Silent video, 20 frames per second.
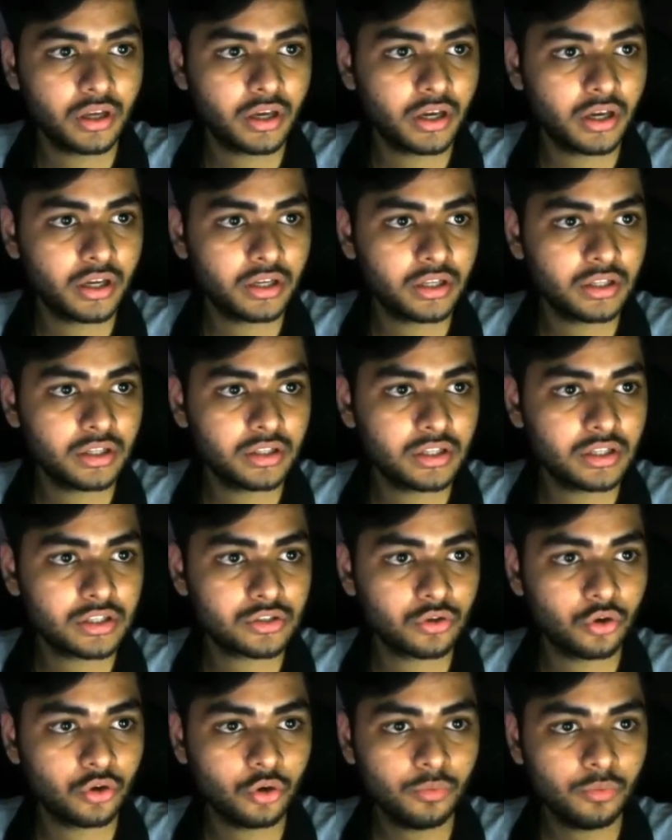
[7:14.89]
and in this
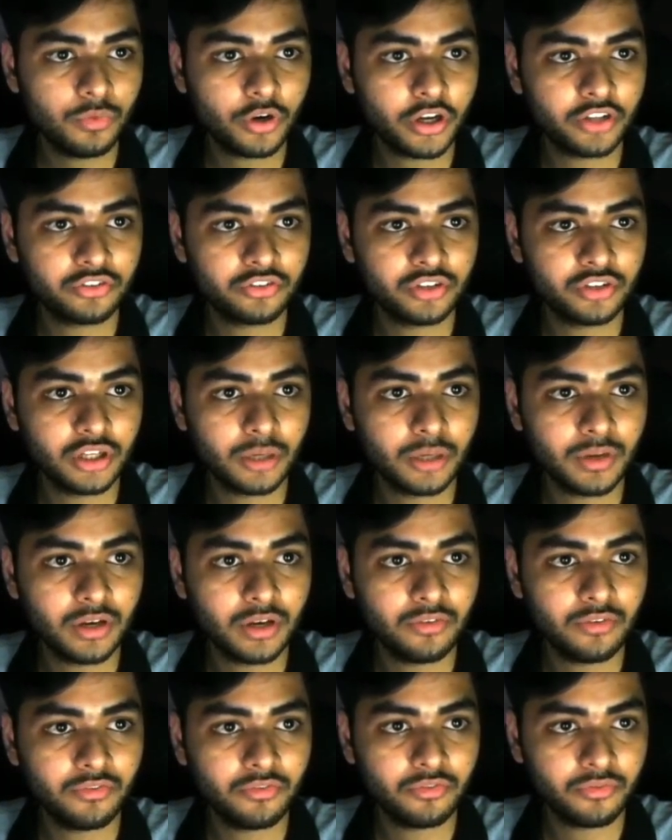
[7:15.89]

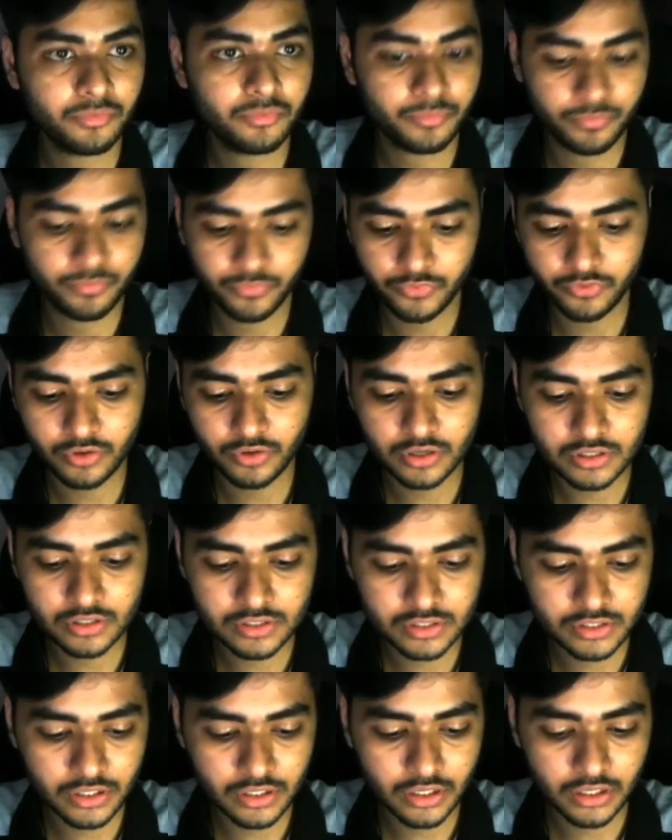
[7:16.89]
home.html will
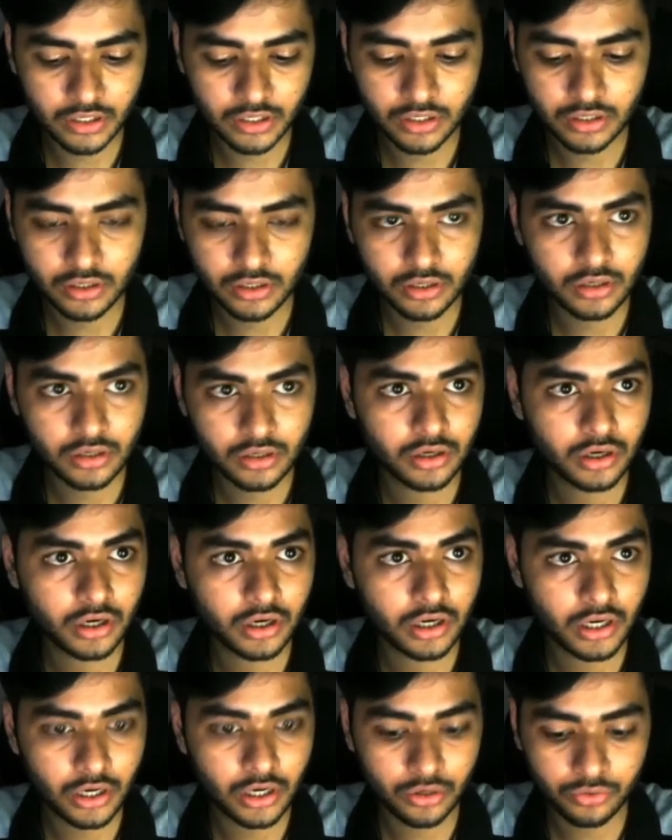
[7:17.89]
say
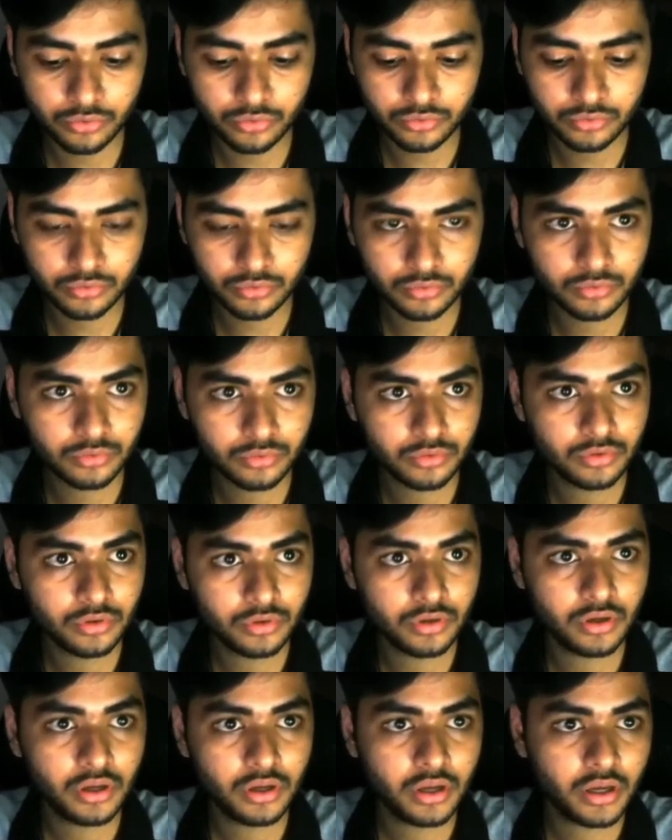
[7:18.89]
hello,
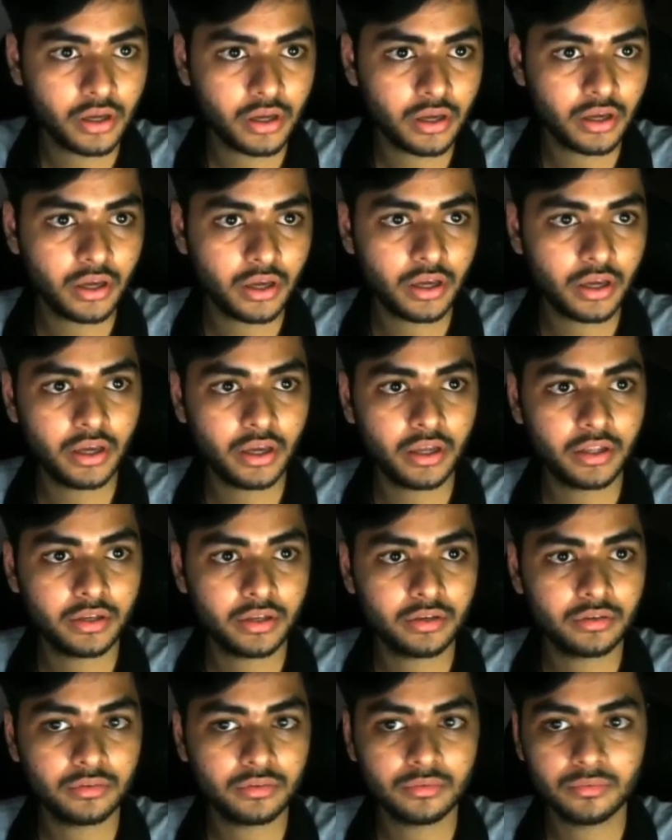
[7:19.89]

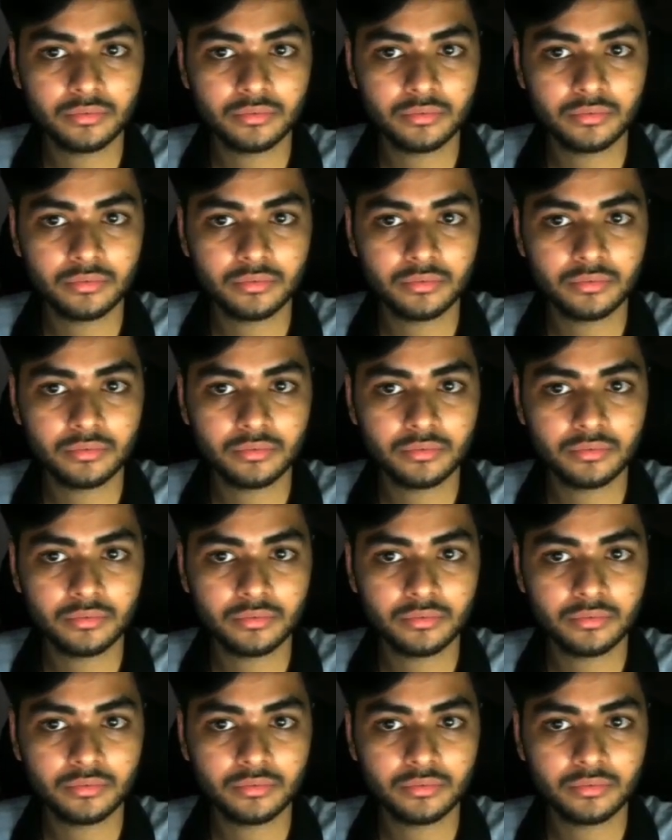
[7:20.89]
and